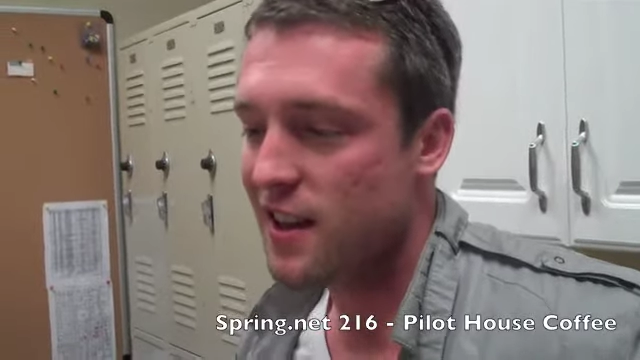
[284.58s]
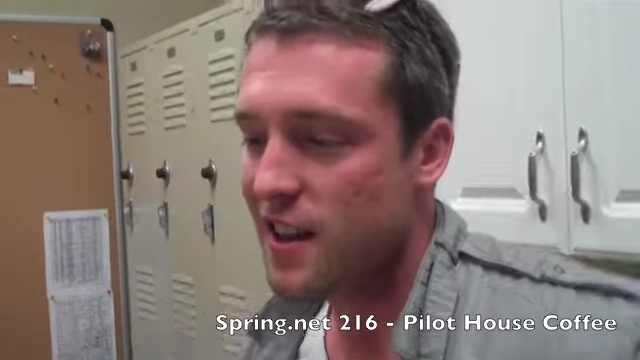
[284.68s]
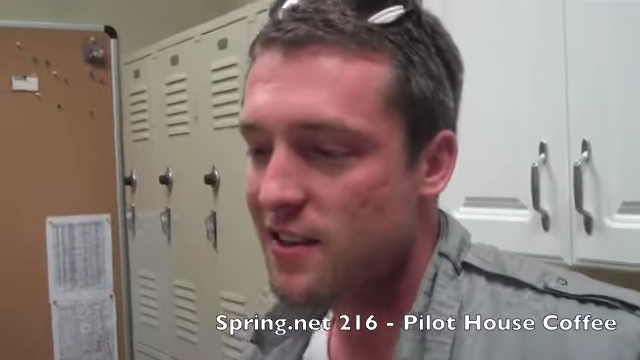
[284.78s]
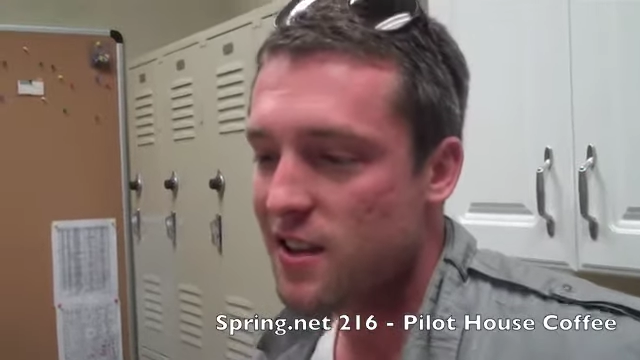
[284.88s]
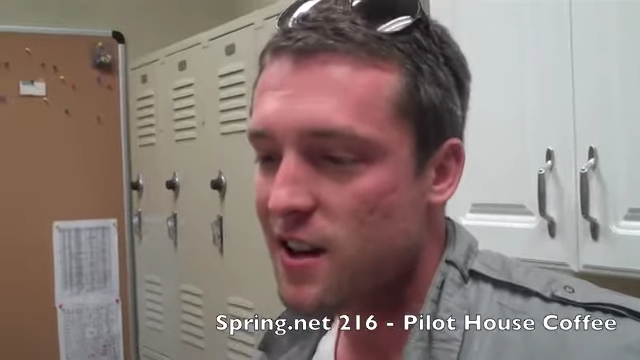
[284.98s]

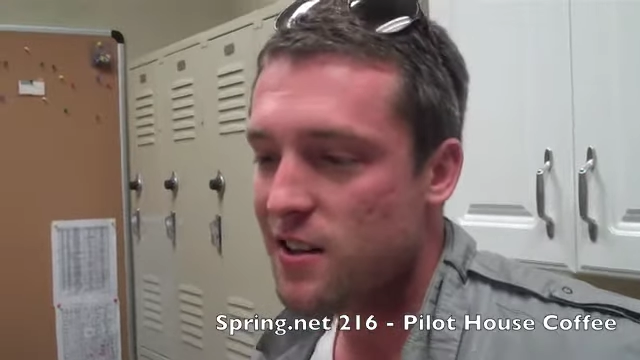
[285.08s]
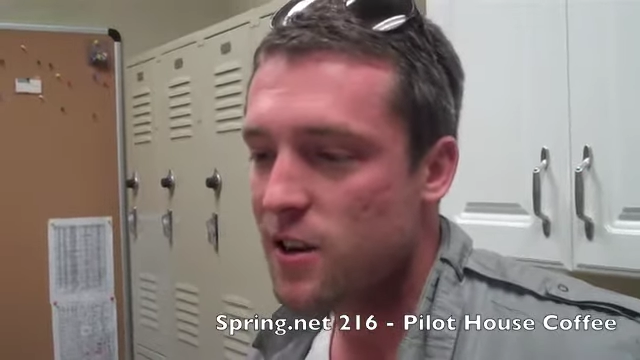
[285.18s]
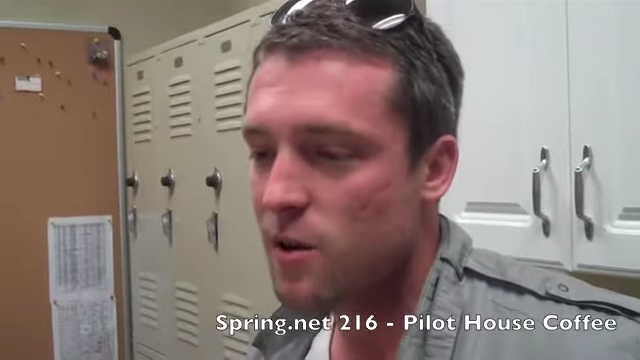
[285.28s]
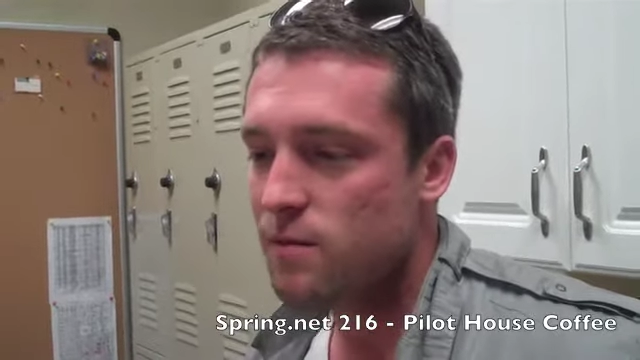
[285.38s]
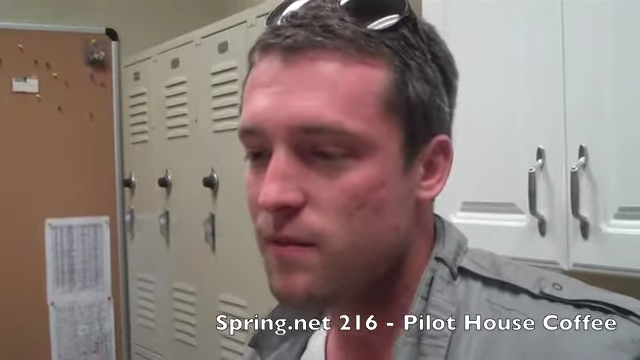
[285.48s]
And, if
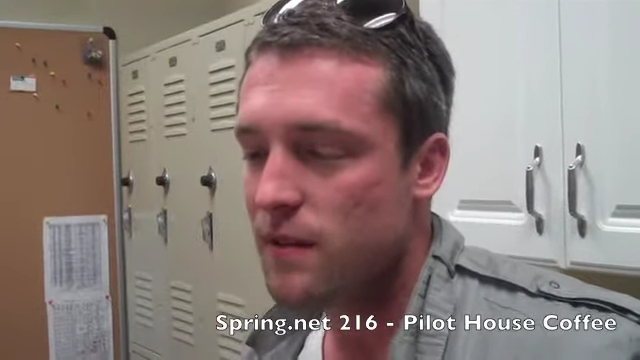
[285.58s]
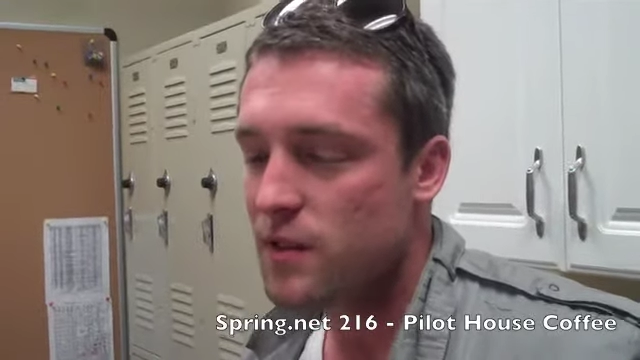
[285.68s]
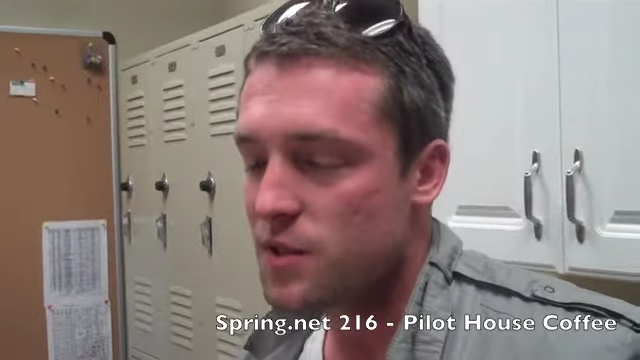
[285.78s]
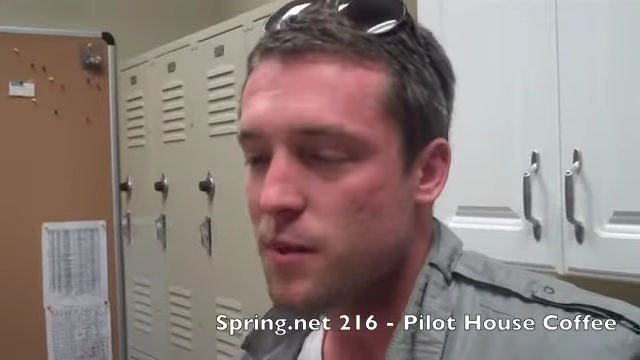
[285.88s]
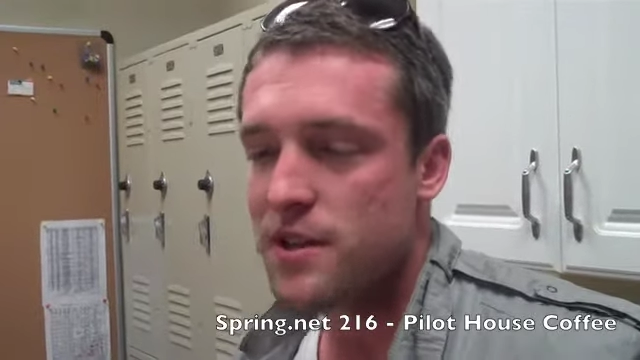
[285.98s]
you
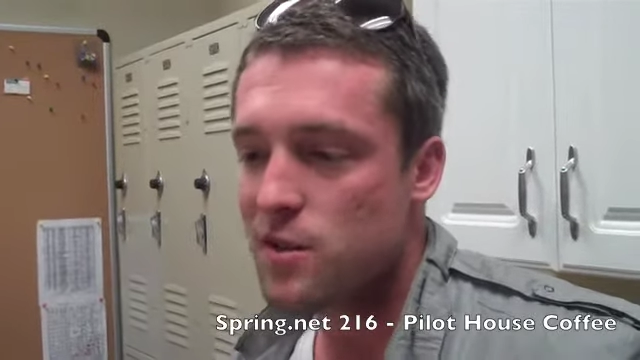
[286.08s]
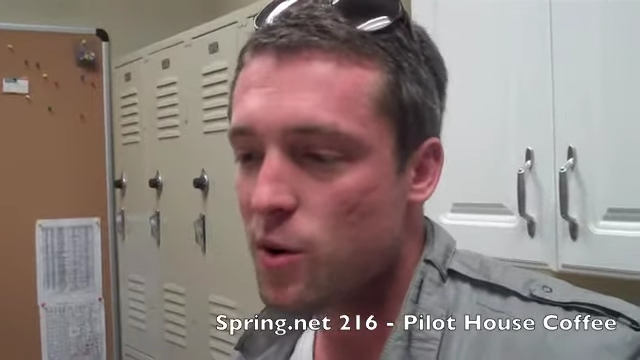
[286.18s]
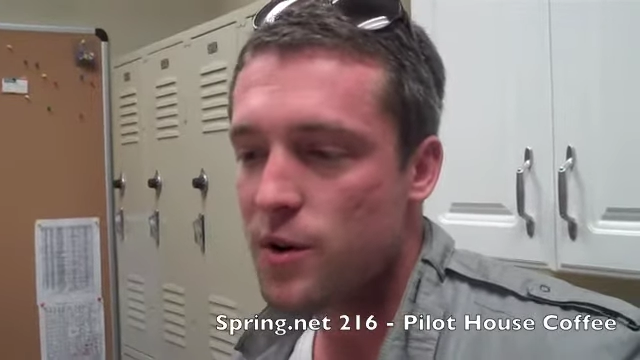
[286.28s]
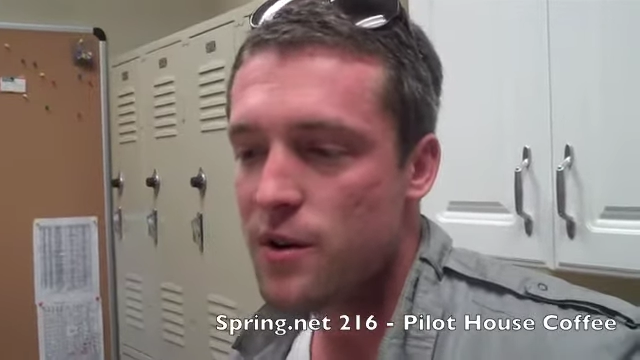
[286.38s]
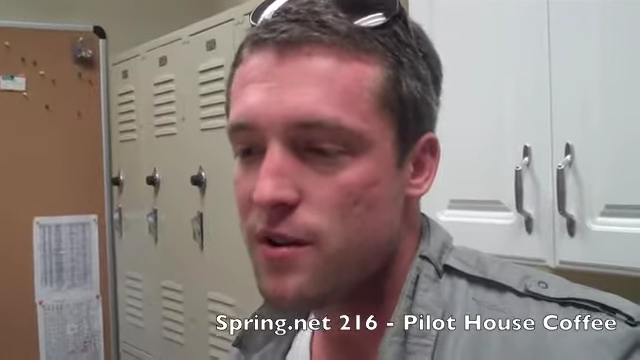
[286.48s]
just place an
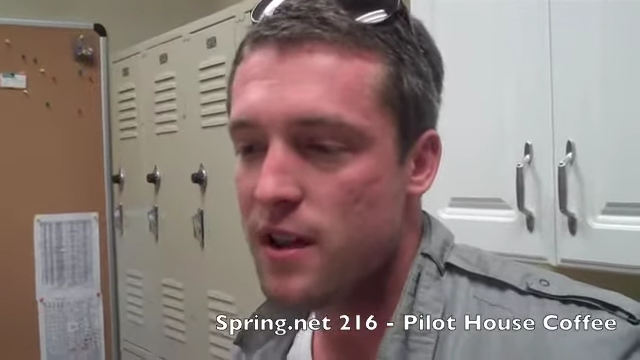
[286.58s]
order,